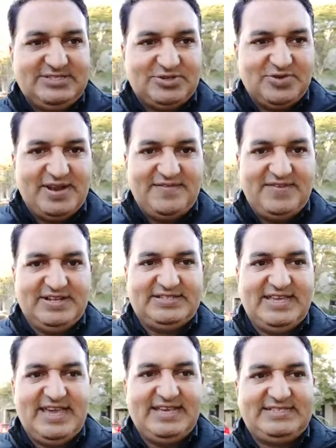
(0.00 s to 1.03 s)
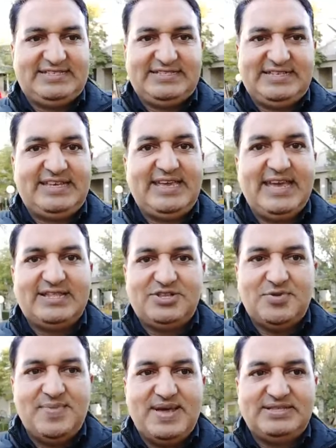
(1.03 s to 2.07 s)
Do whatever it takes. Get
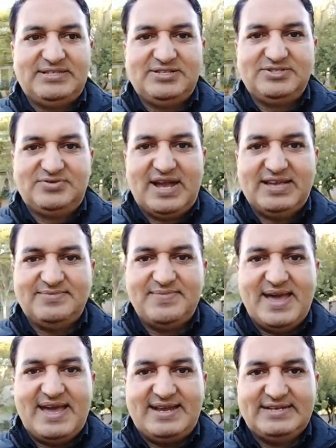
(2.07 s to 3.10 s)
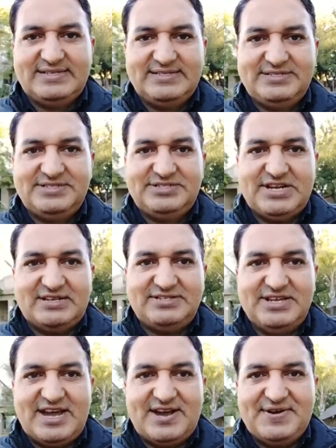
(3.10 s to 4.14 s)
your mentals right, man. Ciao,
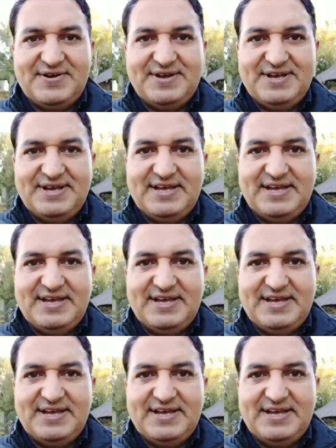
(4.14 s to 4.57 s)
ciao.